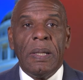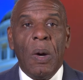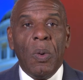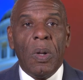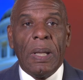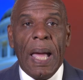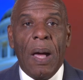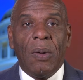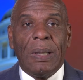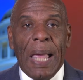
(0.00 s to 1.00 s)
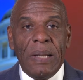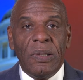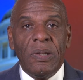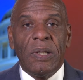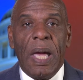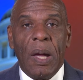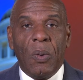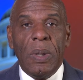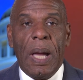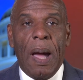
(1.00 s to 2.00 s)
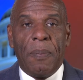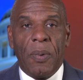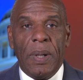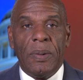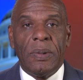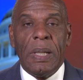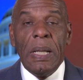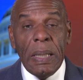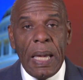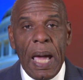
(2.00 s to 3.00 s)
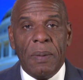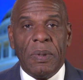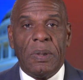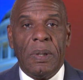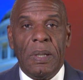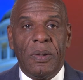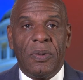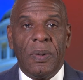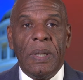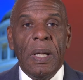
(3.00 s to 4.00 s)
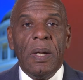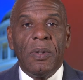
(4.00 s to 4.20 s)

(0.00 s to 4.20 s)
that will allow licensed equity operators in the cannabis industry